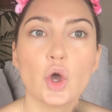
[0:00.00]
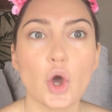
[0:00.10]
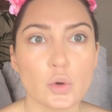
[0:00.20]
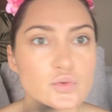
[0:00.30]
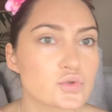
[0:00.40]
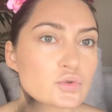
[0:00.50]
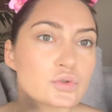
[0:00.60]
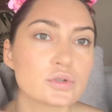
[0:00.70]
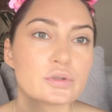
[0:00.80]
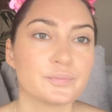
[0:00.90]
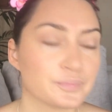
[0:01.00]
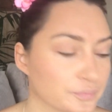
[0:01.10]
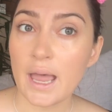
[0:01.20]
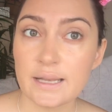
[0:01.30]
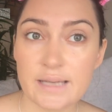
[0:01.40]
ghost.
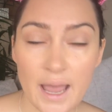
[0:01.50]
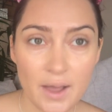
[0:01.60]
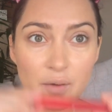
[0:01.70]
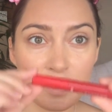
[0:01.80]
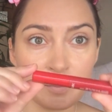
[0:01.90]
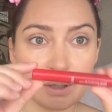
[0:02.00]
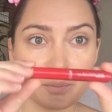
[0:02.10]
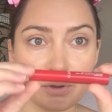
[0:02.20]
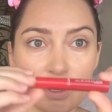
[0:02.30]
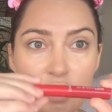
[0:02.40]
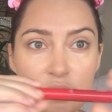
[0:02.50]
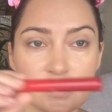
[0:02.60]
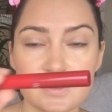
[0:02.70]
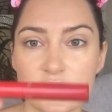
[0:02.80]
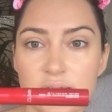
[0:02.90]
Now I'm gonna put
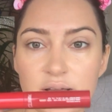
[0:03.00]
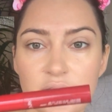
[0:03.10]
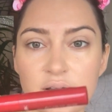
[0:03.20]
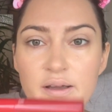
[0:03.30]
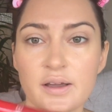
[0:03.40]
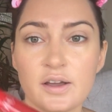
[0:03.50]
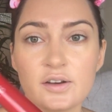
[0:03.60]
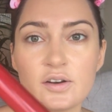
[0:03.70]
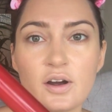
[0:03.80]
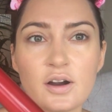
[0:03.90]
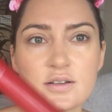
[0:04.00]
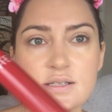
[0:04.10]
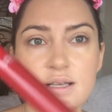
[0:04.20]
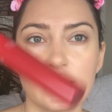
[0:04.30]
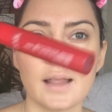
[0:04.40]
on the
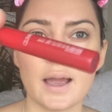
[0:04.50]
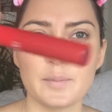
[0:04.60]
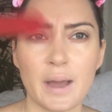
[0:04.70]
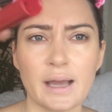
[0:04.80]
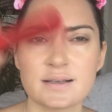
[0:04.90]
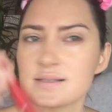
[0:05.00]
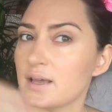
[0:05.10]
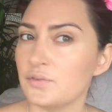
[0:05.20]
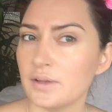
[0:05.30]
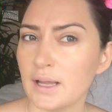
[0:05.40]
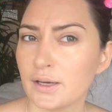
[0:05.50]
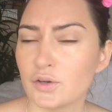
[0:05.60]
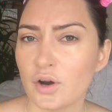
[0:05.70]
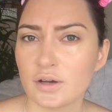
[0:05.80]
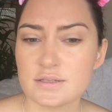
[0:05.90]
Nars Climax. I feel like
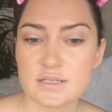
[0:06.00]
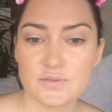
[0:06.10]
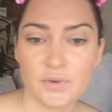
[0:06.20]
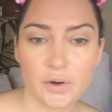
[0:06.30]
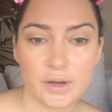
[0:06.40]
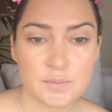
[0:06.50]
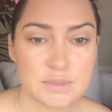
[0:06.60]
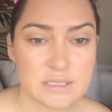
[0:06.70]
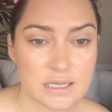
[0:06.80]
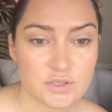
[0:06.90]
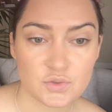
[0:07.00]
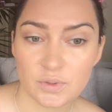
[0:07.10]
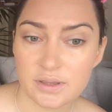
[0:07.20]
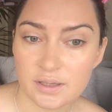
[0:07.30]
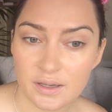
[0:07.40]
Nars is very obsessed with